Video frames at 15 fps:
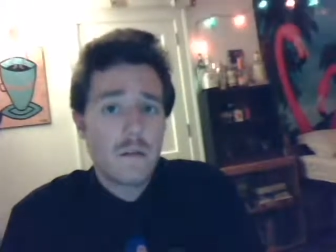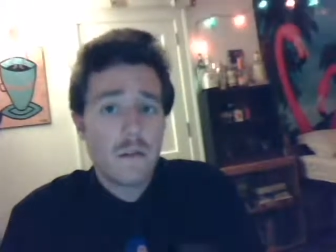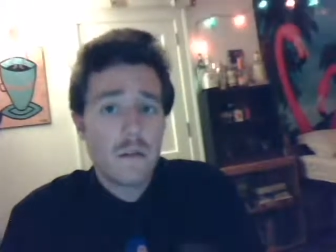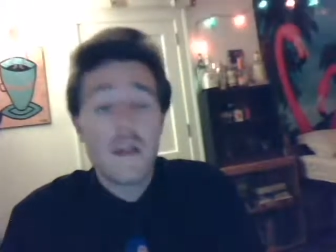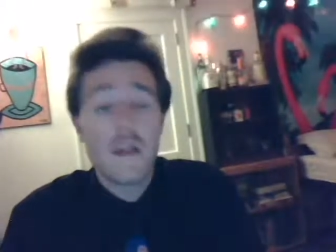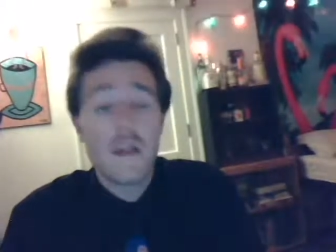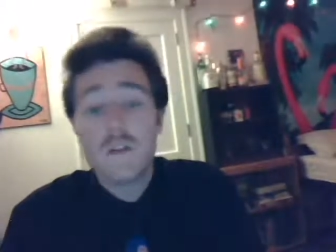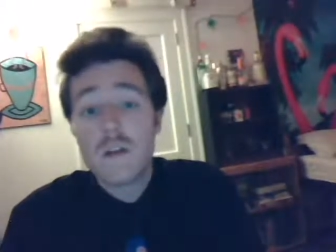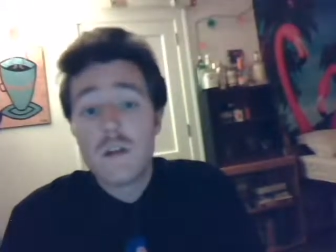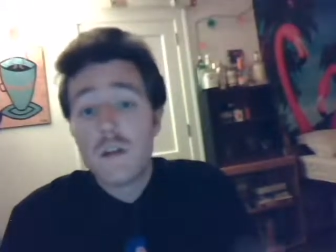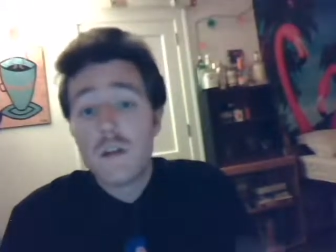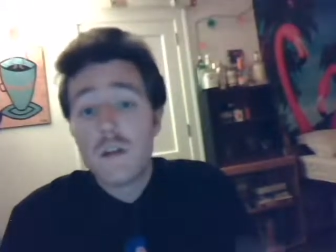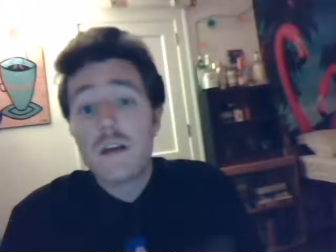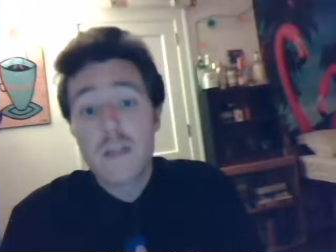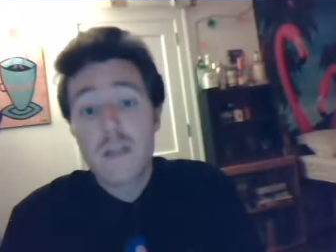well, I do
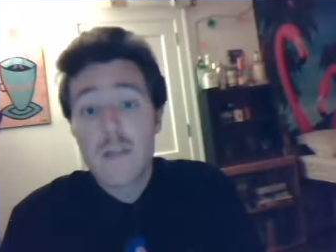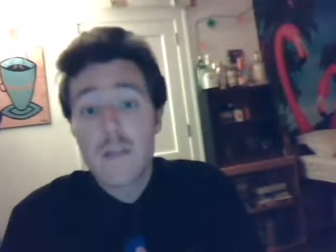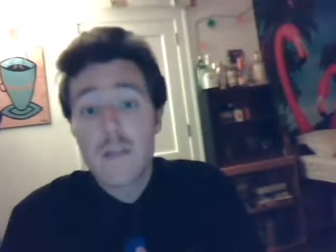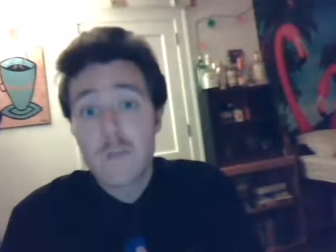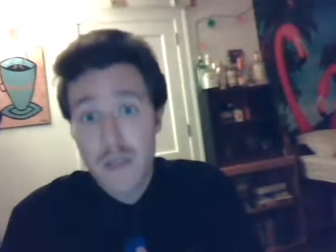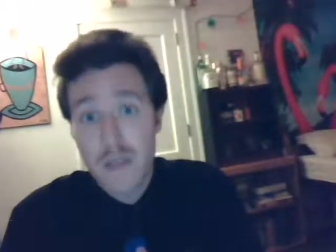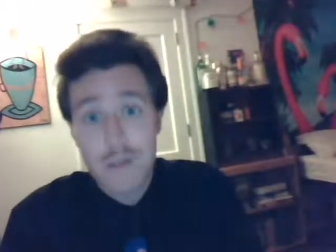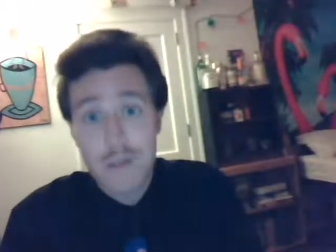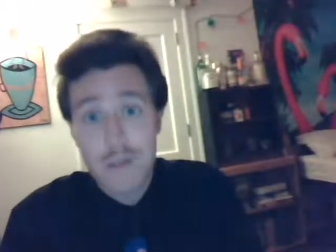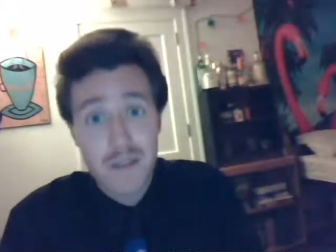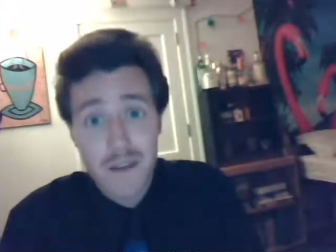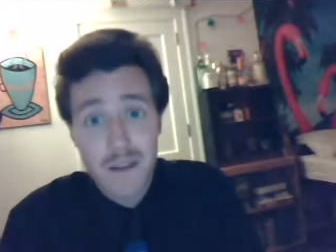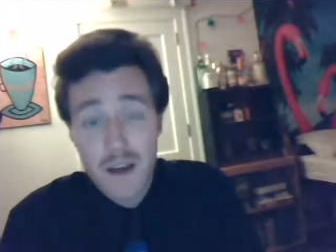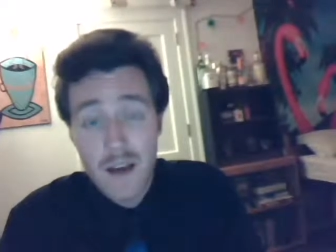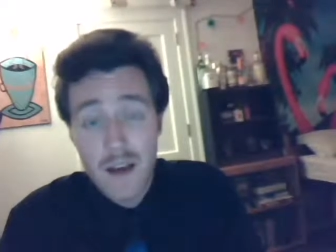know it could never be
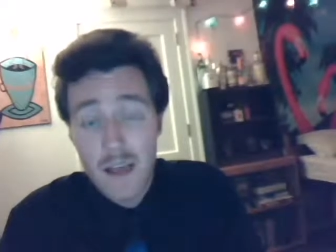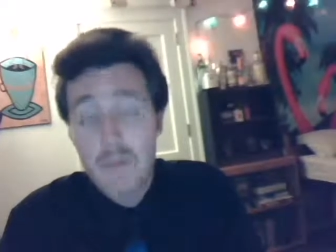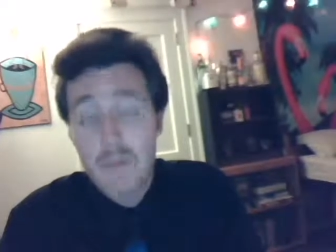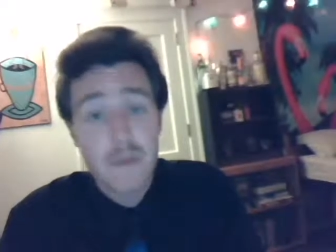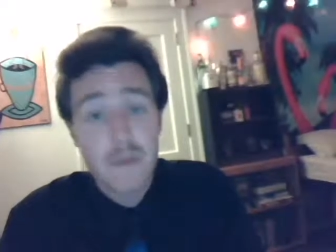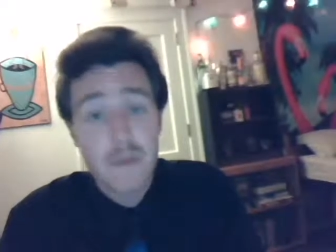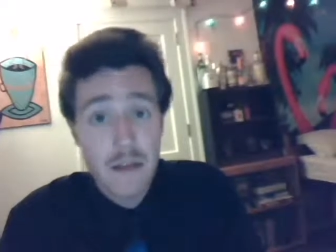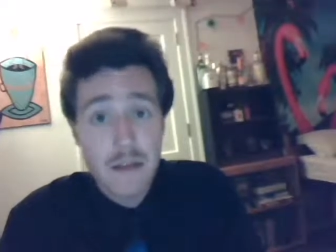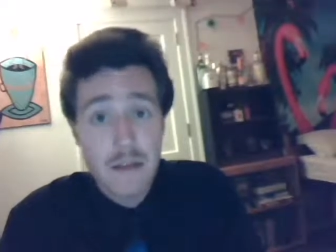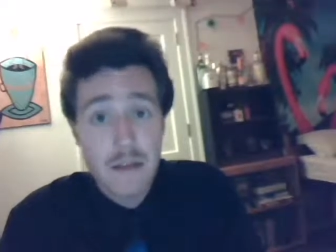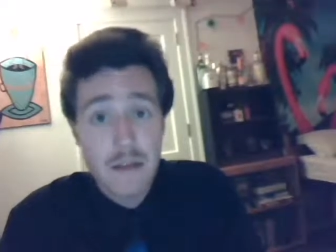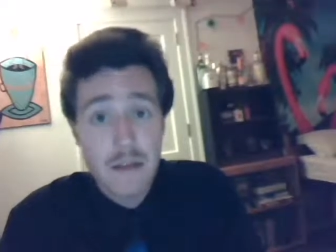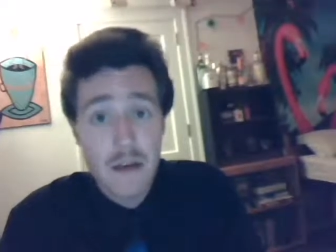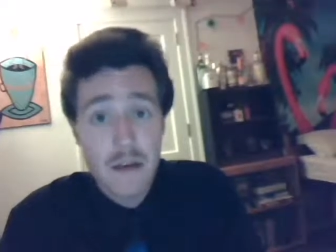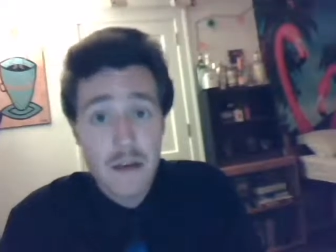
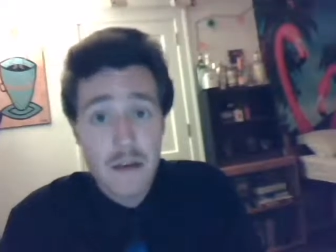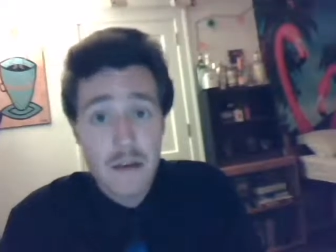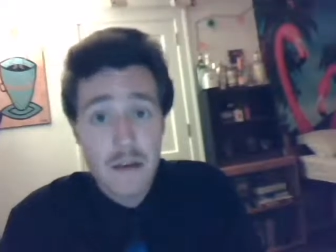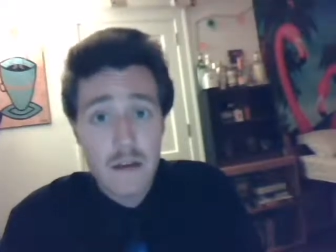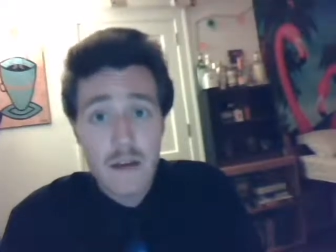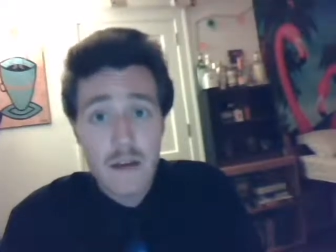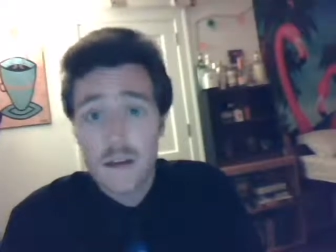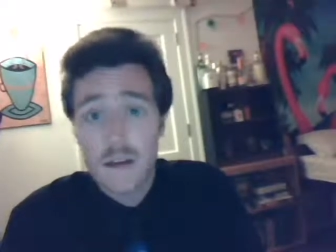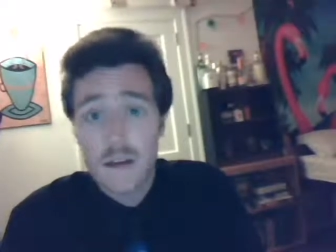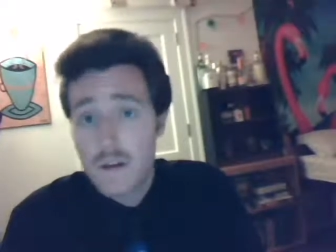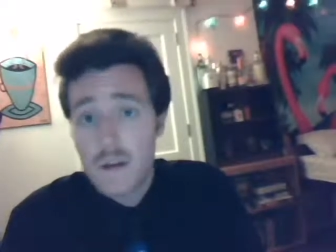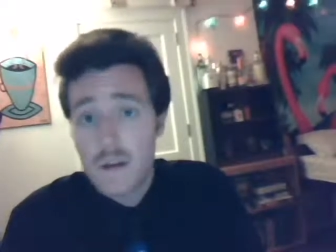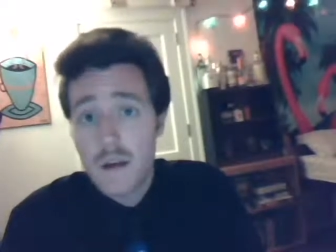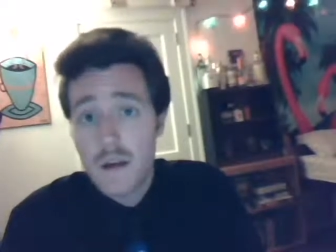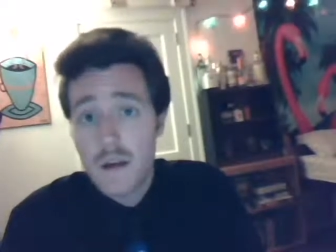implemented on a
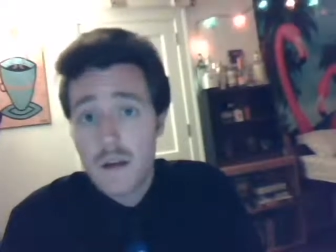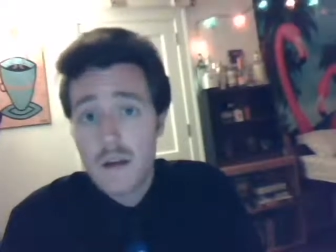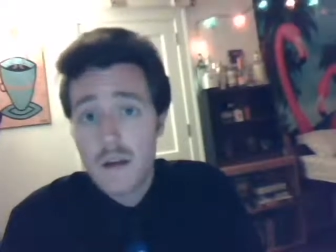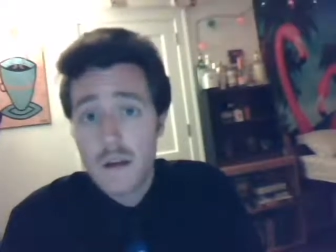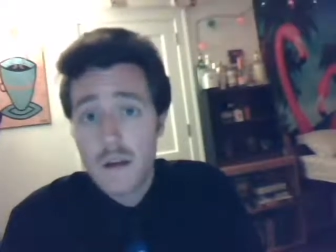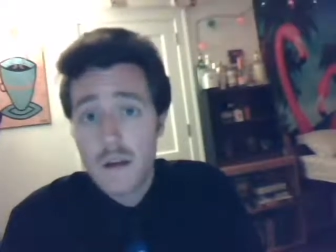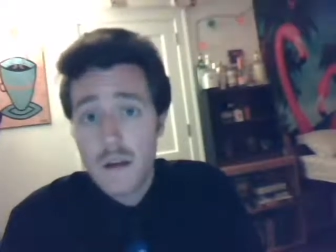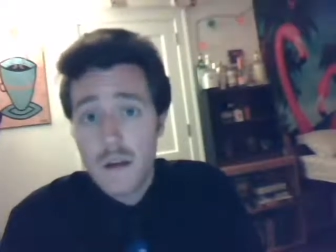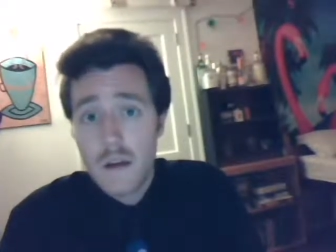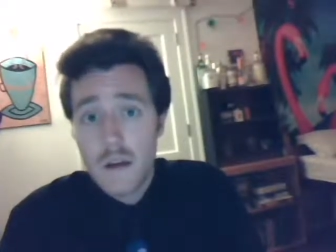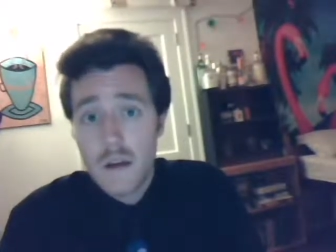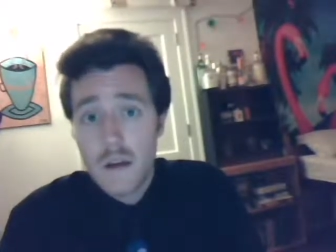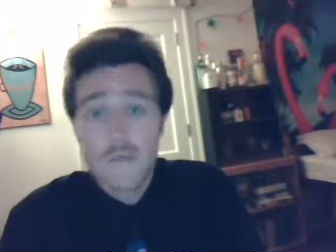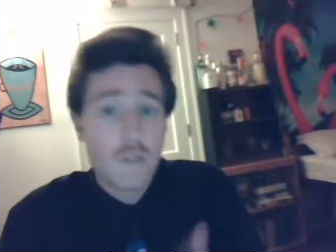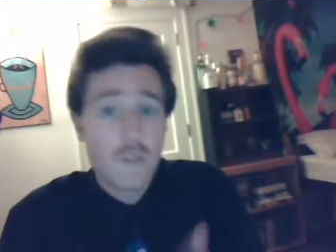large scale,
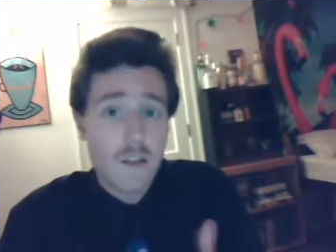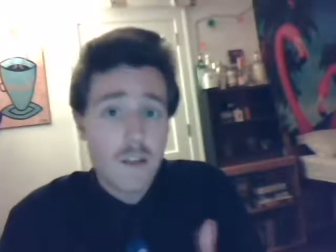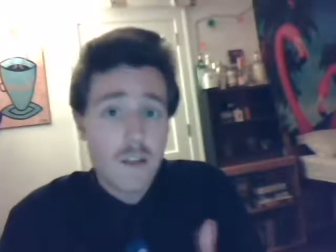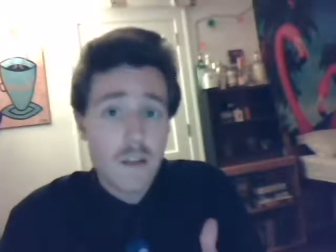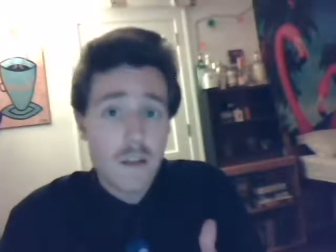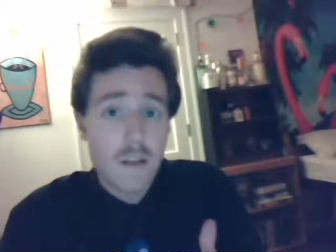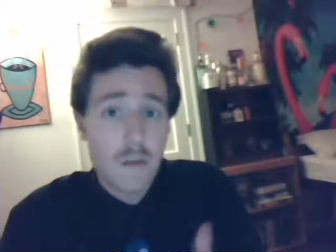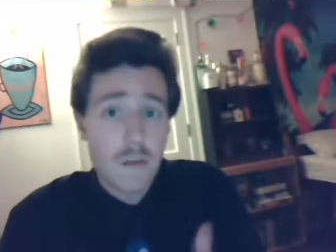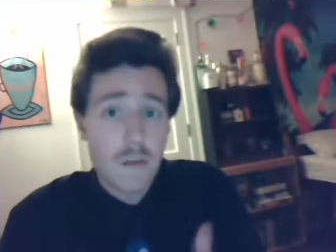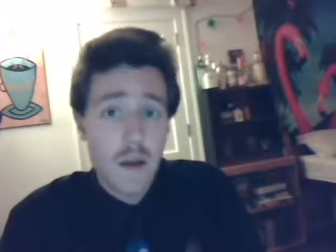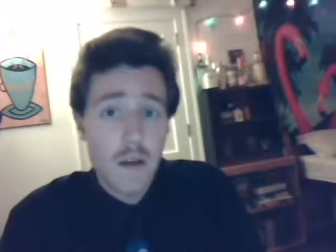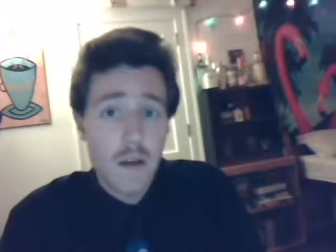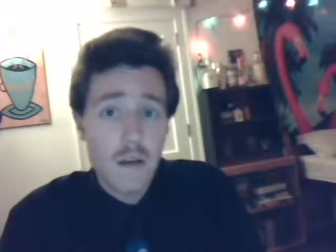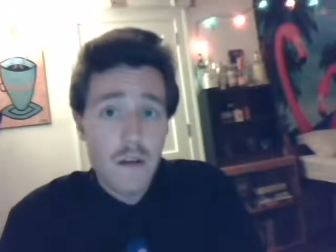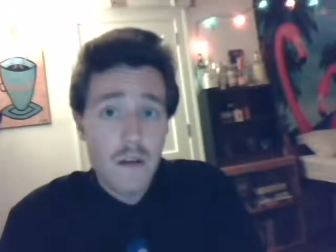unfortunately.
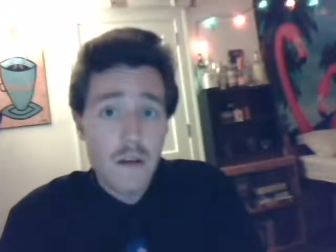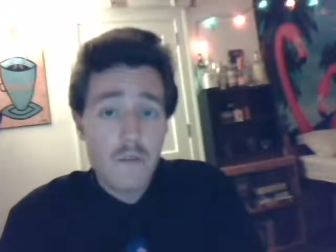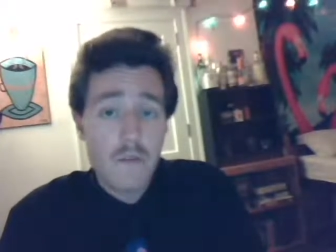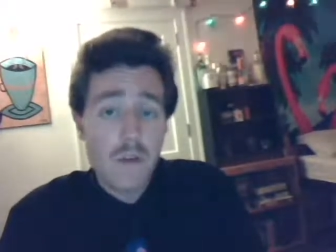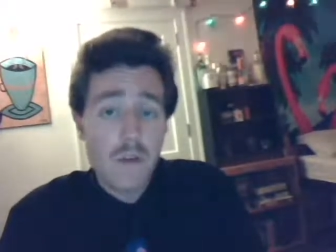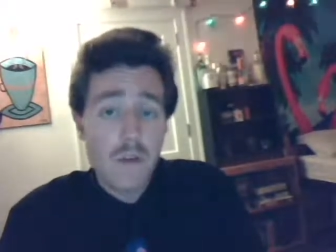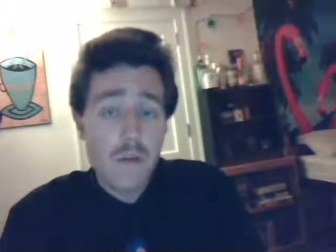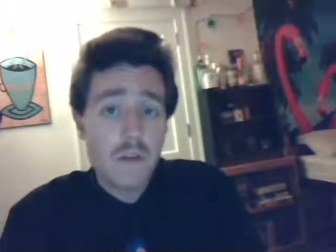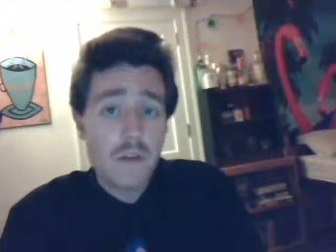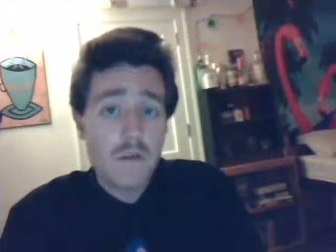But for some